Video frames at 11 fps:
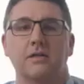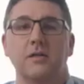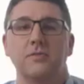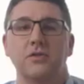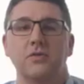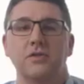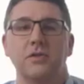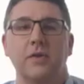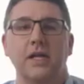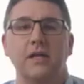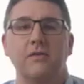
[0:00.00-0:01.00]
Some tools you
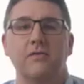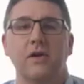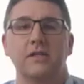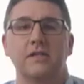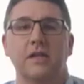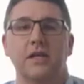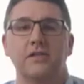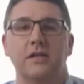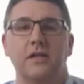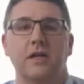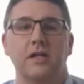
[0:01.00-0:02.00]
might need for
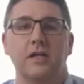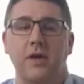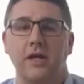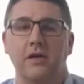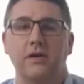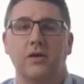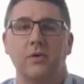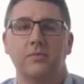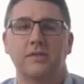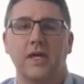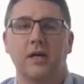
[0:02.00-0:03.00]
installation, depending on your
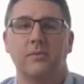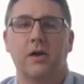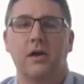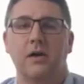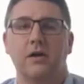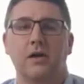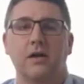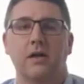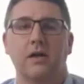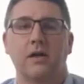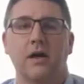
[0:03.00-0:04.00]
home setup, are
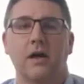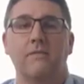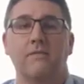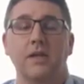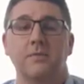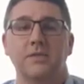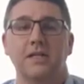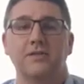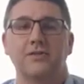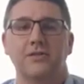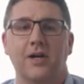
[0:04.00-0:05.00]
a Phillips
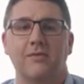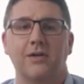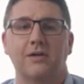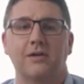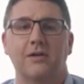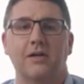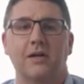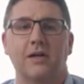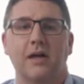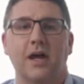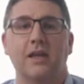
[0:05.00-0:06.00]
head screwdriver,
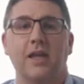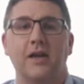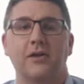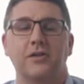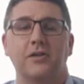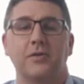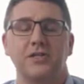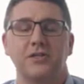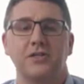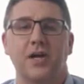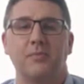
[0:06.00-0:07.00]
a ladder to
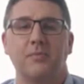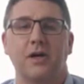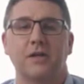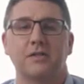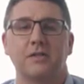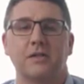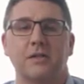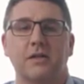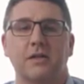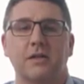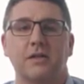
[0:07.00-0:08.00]
reach your chime box,
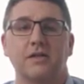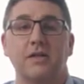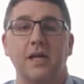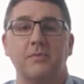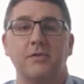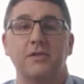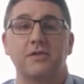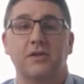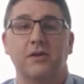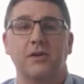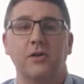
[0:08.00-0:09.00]
tape to
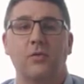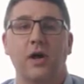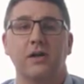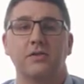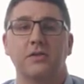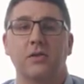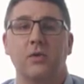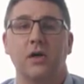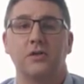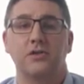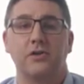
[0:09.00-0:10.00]
secure your wires to the
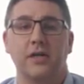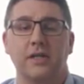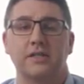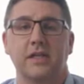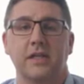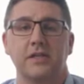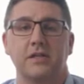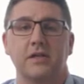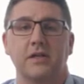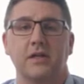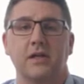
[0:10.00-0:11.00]
wall during
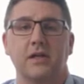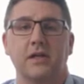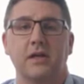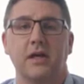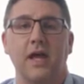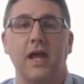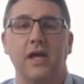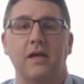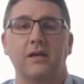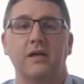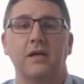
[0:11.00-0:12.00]
installation,
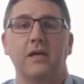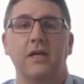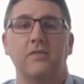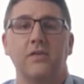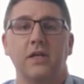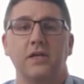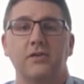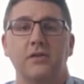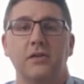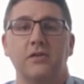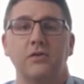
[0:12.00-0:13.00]
and if you need to
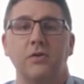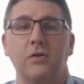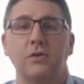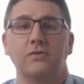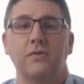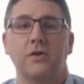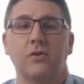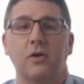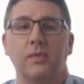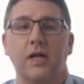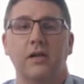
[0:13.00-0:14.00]
drill new holes for the
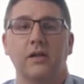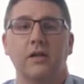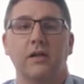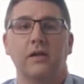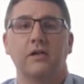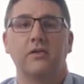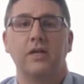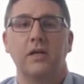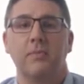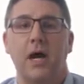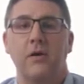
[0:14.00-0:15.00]
doorbell, you'll
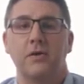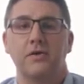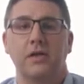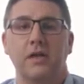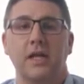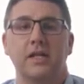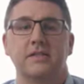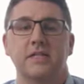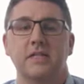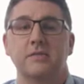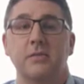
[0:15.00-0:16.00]
need a power drill and a
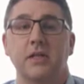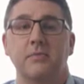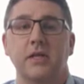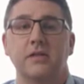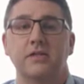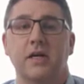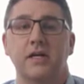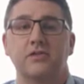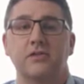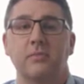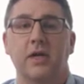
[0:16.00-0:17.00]
6mm
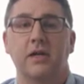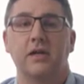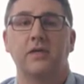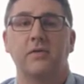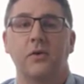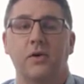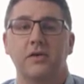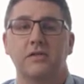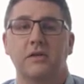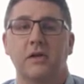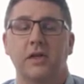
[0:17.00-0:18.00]
size drill bit if you are
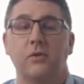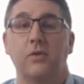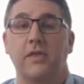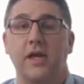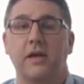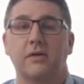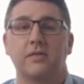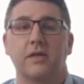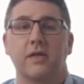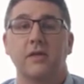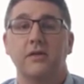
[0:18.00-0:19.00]
installing with anchors.
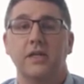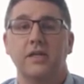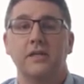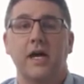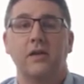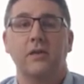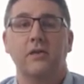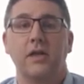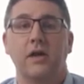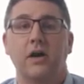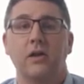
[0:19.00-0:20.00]
You'll need to download
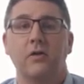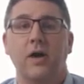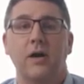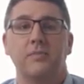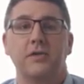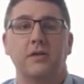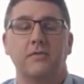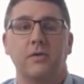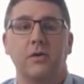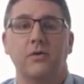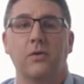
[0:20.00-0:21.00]
the Arlo app to your
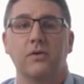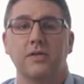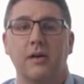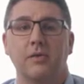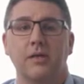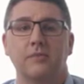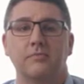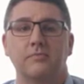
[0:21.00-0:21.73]
phone or tablet.